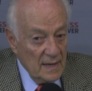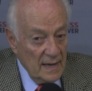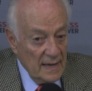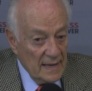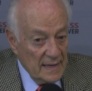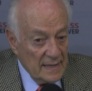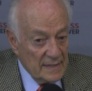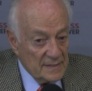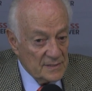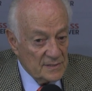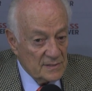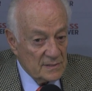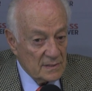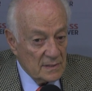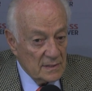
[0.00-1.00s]

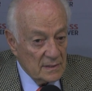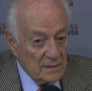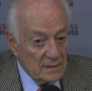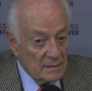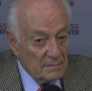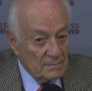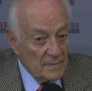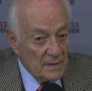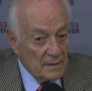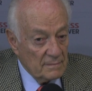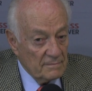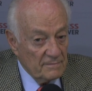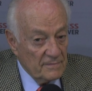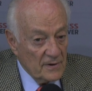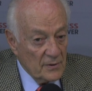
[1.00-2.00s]
has a
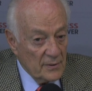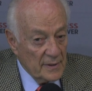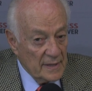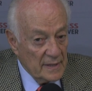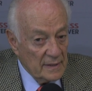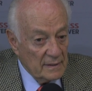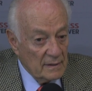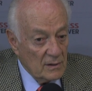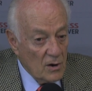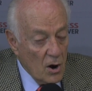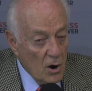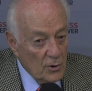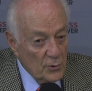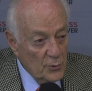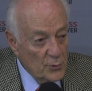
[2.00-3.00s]
very
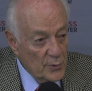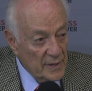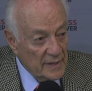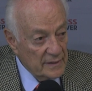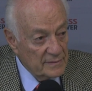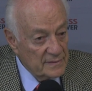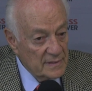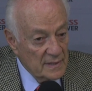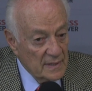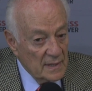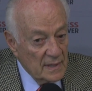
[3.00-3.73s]
concrete